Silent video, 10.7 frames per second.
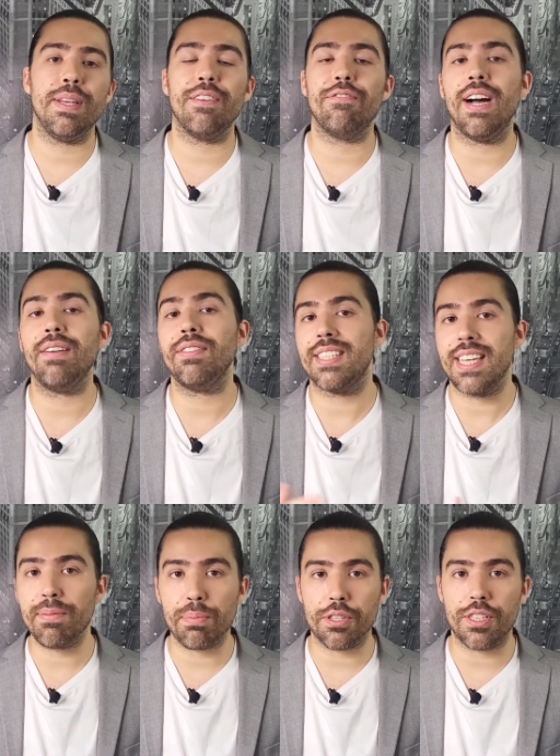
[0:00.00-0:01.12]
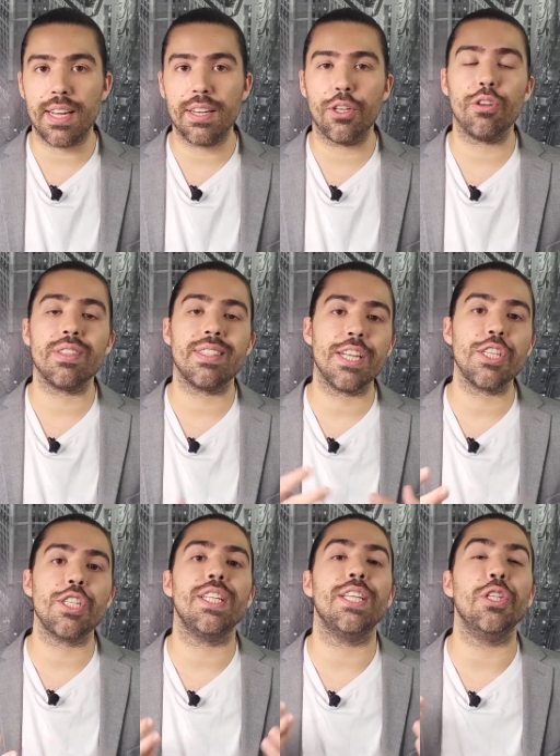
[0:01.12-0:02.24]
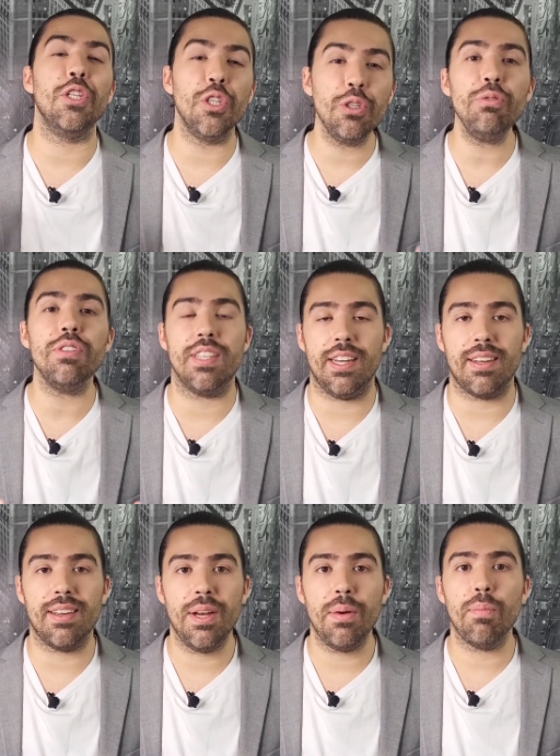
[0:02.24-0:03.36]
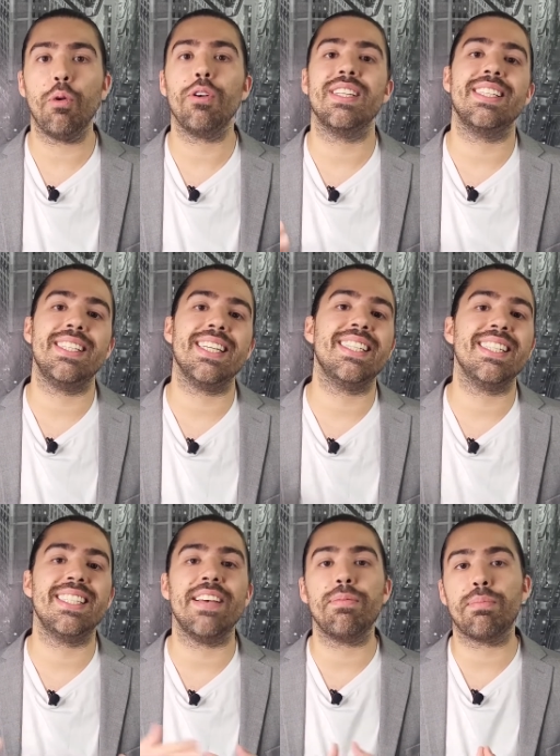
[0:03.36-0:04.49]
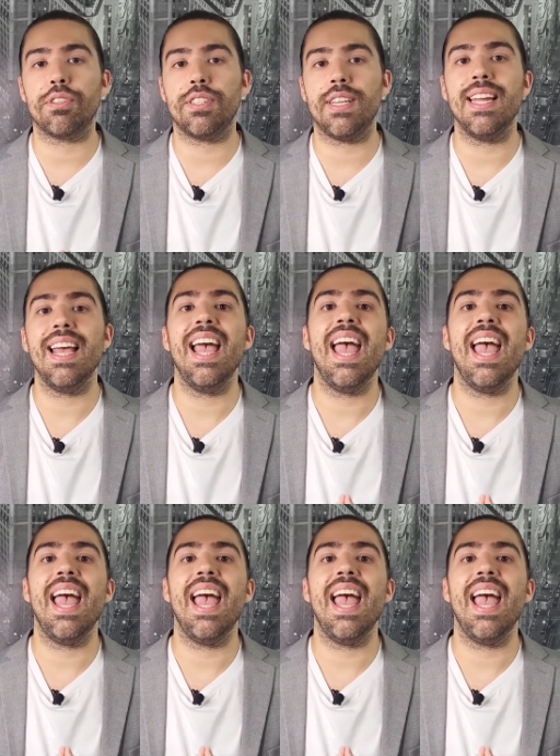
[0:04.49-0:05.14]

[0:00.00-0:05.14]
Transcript: being 5 to 7%, you're essentially losing more than 6 to 7%